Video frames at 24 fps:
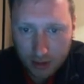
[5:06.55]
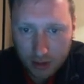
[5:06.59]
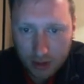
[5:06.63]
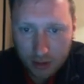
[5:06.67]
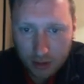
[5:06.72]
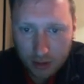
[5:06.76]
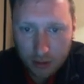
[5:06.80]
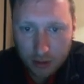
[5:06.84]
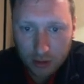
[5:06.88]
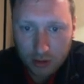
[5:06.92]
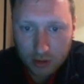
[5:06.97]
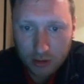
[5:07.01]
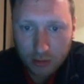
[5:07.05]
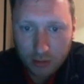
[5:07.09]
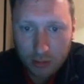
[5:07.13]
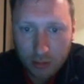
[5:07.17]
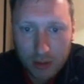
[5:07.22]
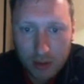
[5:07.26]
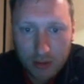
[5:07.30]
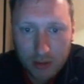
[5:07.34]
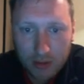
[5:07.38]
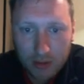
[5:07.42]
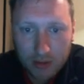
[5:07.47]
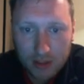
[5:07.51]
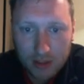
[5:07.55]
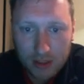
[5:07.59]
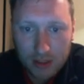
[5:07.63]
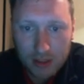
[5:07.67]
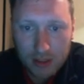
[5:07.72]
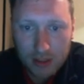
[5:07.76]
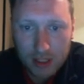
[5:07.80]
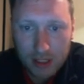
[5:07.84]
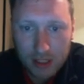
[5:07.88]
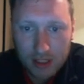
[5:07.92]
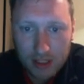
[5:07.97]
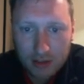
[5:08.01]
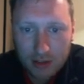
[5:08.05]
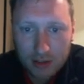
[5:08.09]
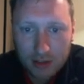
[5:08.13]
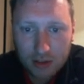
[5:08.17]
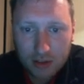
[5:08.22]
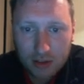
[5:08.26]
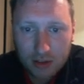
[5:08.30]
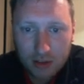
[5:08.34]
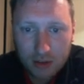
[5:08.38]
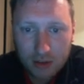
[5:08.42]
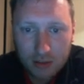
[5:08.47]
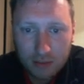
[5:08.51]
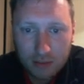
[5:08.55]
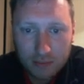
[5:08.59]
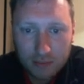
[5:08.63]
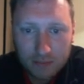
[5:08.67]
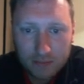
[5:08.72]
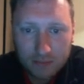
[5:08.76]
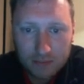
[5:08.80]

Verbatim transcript: at the all-time appearances then. So